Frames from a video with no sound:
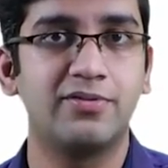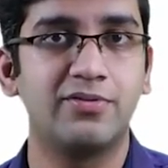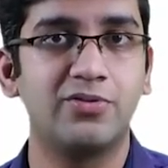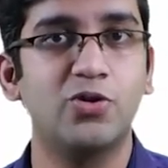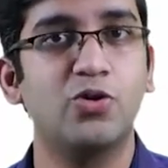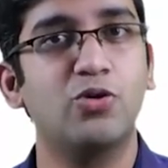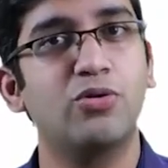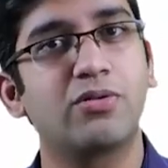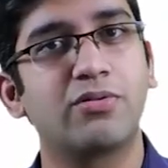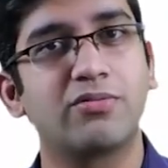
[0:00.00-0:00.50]

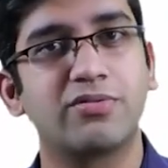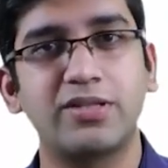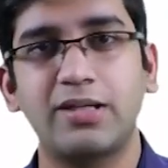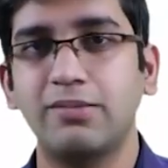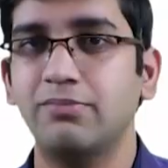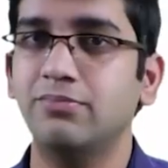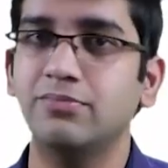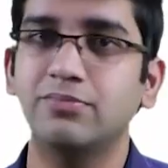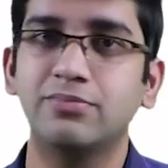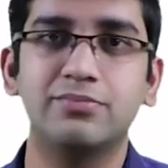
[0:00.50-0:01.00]
Your
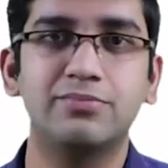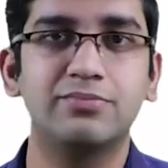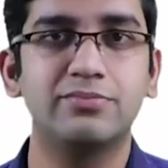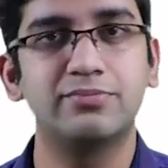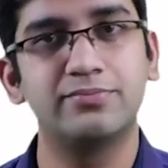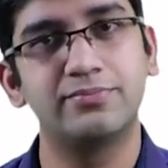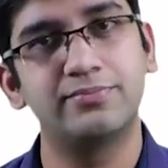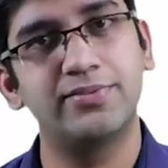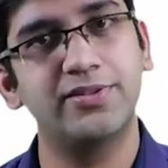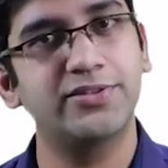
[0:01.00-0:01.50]
some
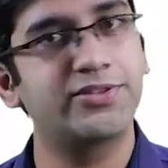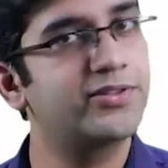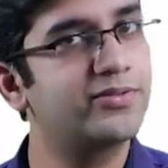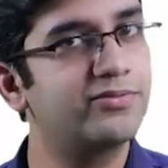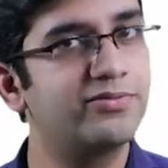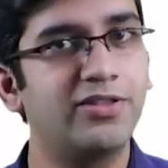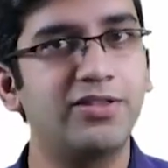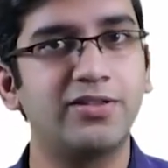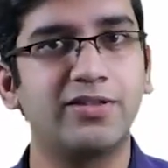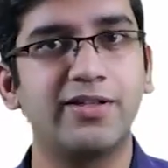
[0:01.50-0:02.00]
person
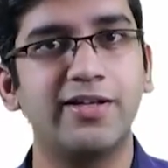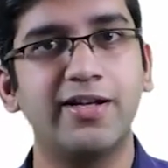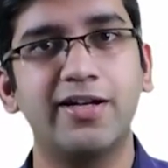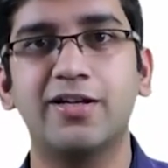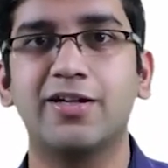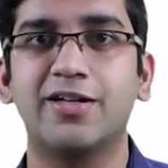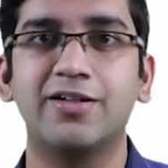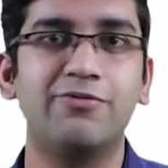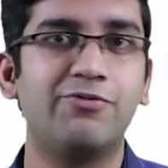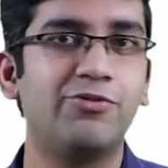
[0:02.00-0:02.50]
will create
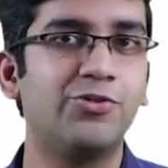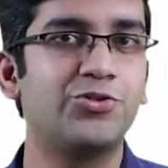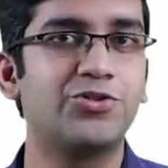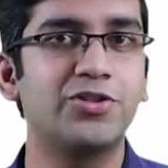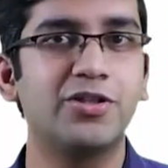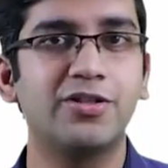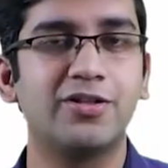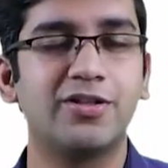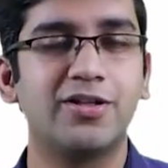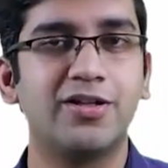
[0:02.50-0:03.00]
a
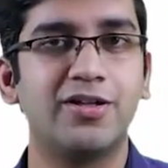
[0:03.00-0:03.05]
confusion,